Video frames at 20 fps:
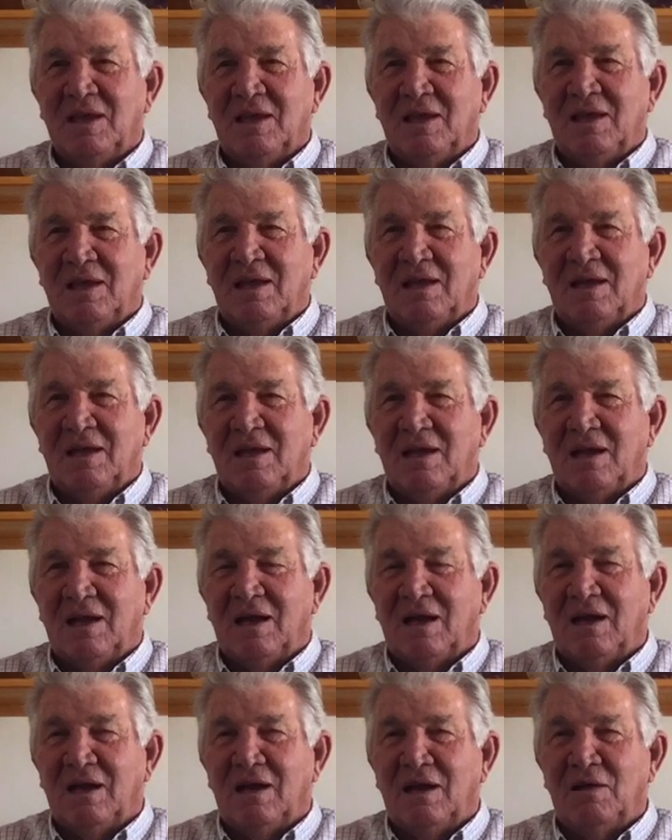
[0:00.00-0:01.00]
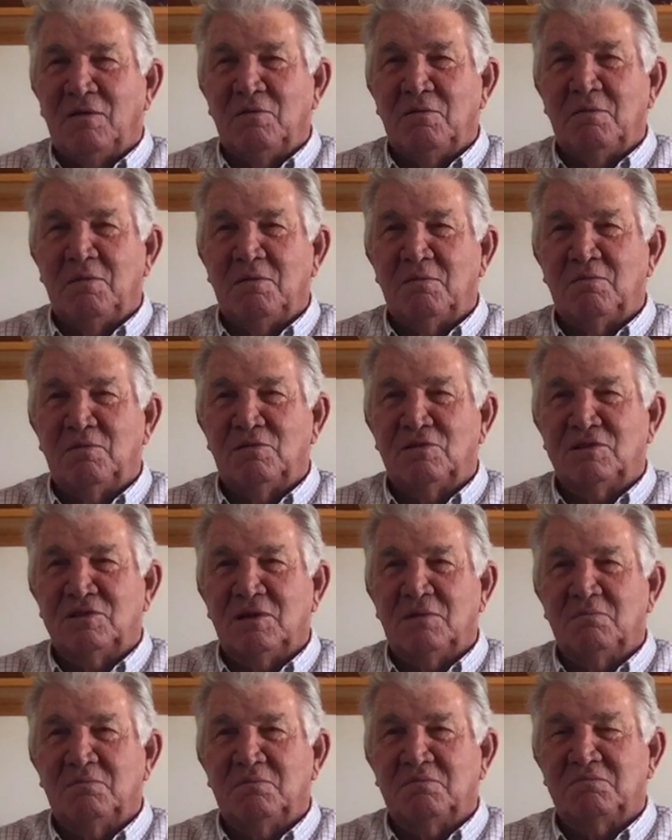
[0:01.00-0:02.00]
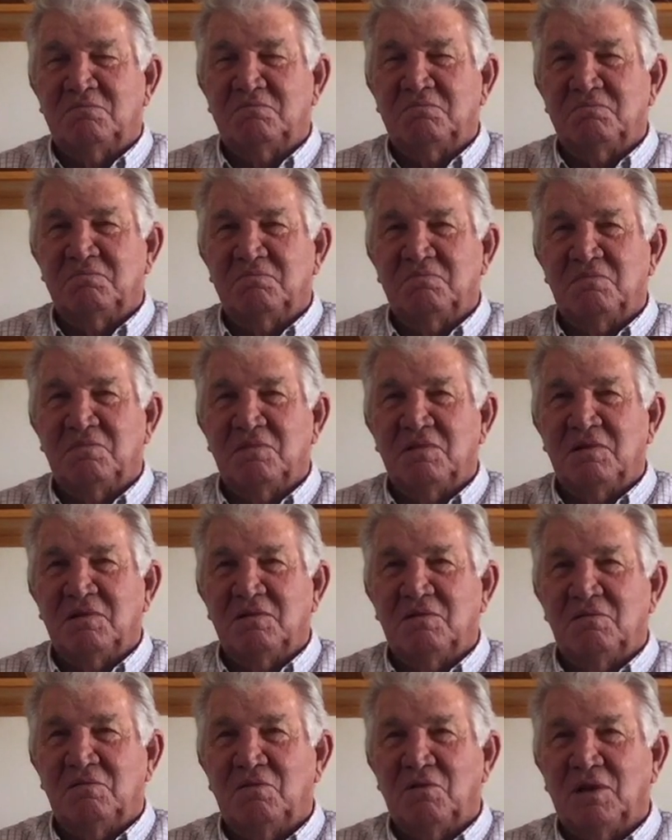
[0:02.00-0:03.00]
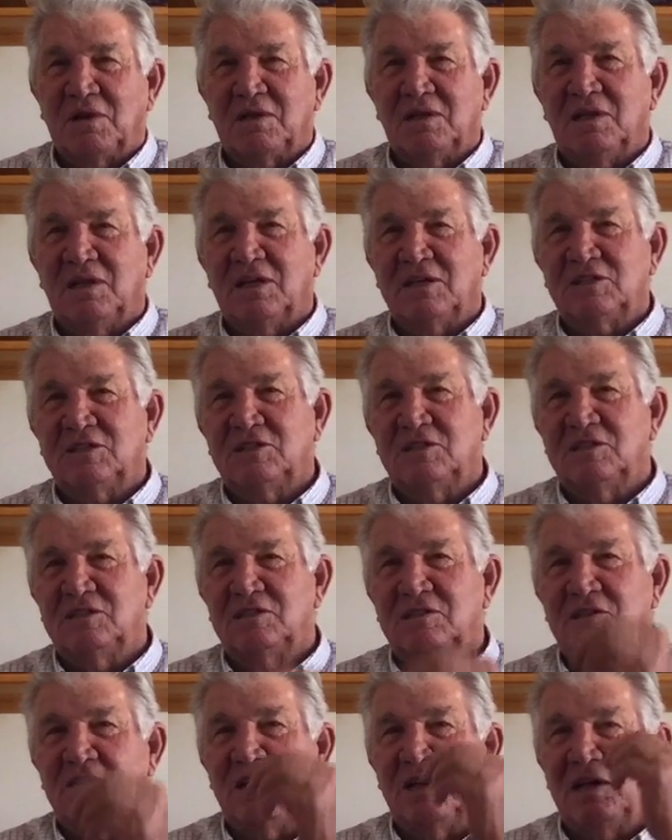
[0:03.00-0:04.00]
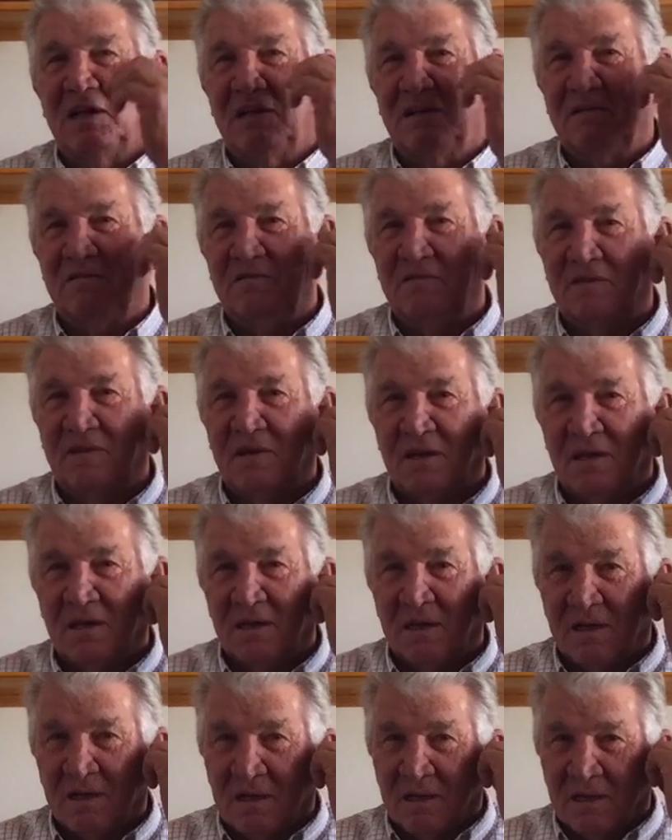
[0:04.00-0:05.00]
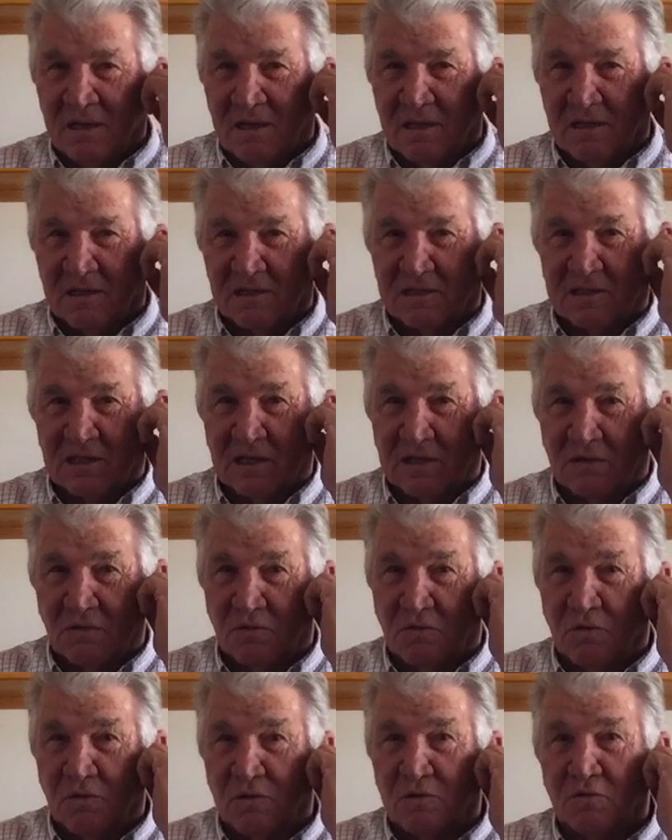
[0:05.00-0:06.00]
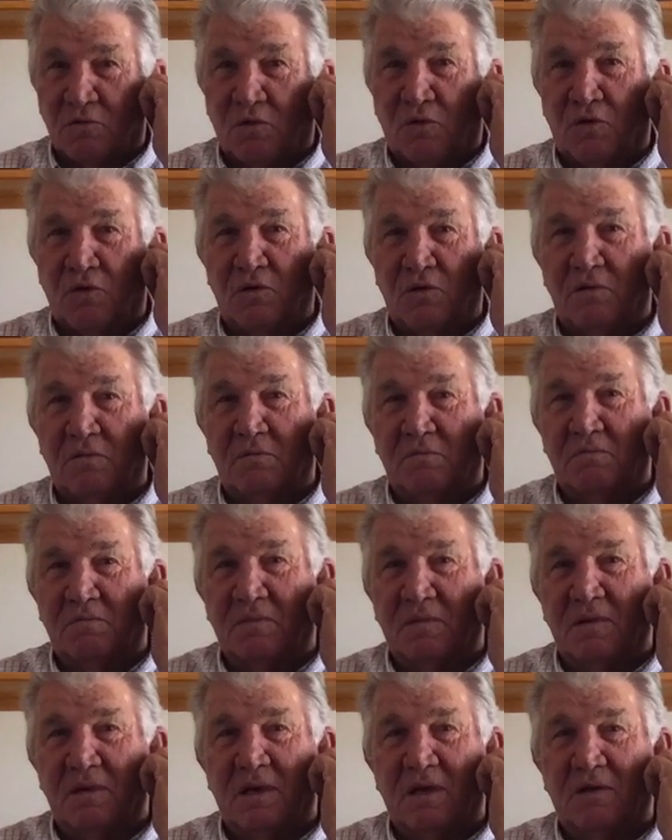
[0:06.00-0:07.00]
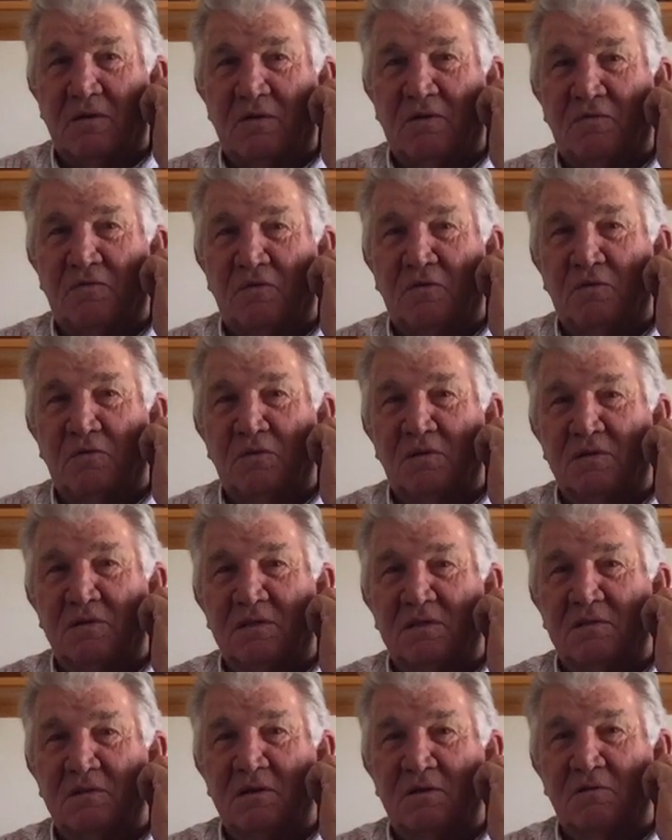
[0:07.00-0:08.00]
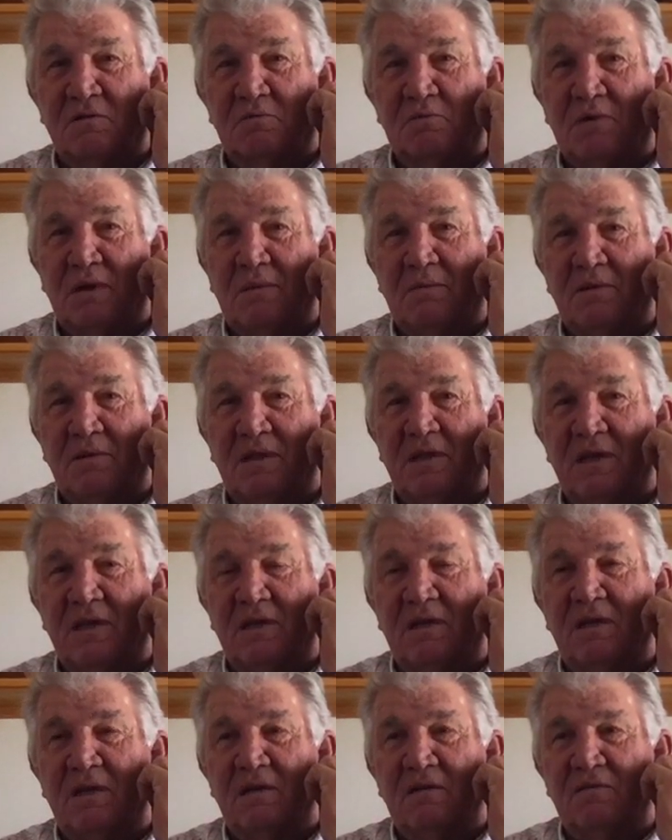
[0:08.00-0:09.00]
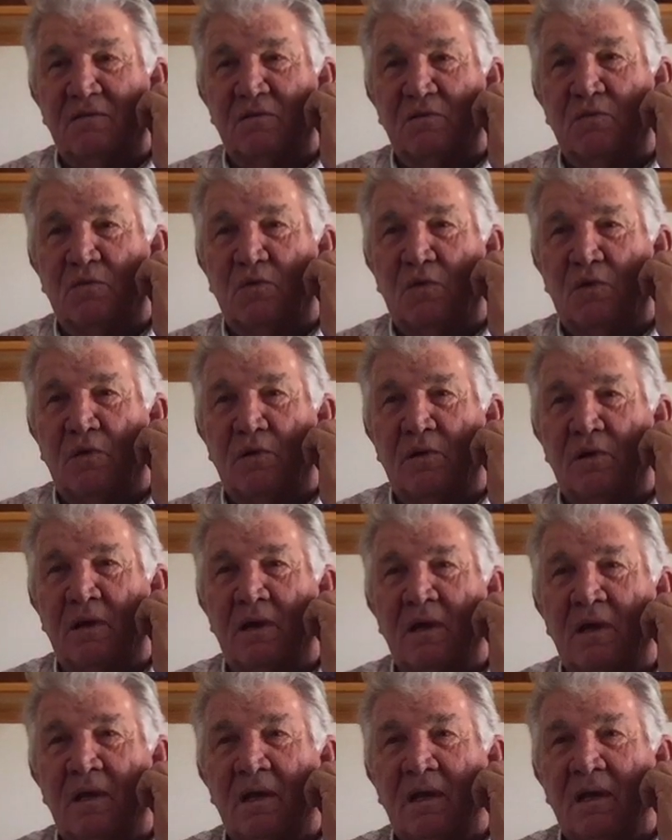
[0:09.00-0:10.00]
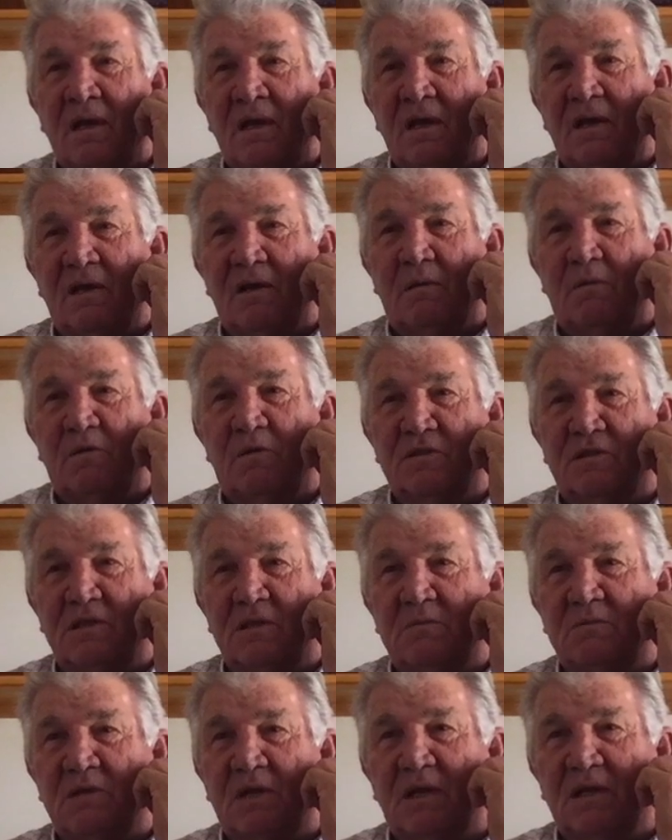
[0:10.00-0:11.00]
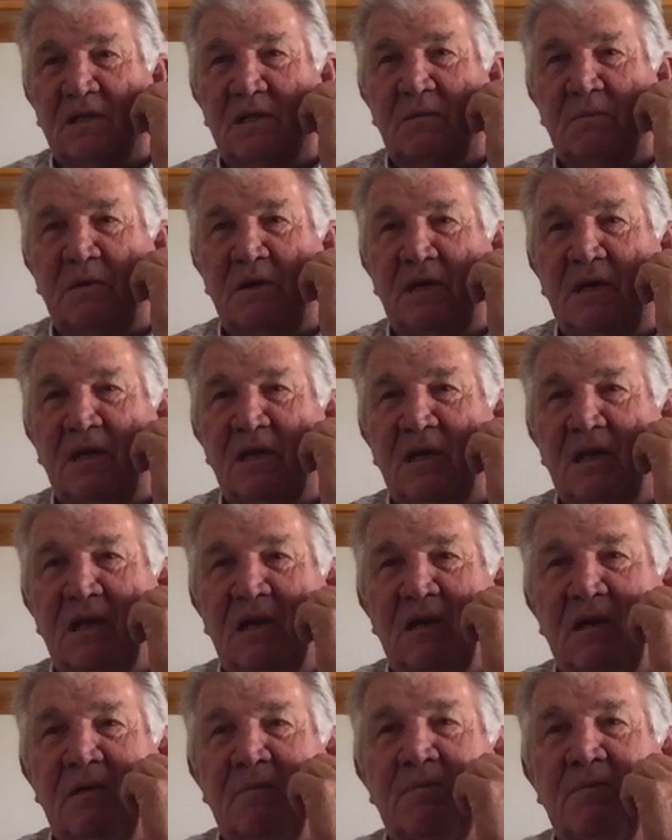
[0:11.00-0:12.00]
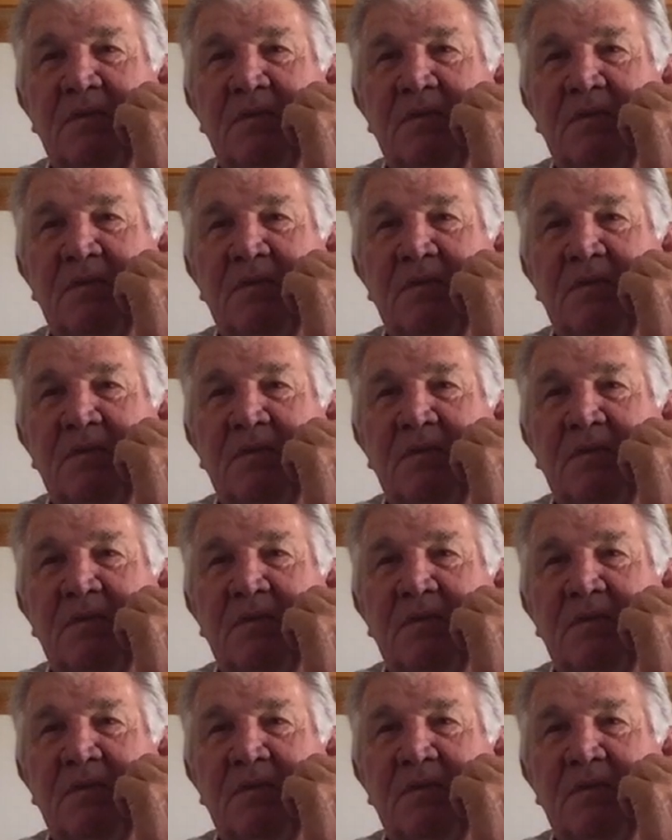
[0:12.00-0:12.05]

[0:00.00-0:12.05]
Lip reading: I remember some recollections and that of the Second World War, and I don't know if it was probably the ending of the war. It almost seems like the beginning,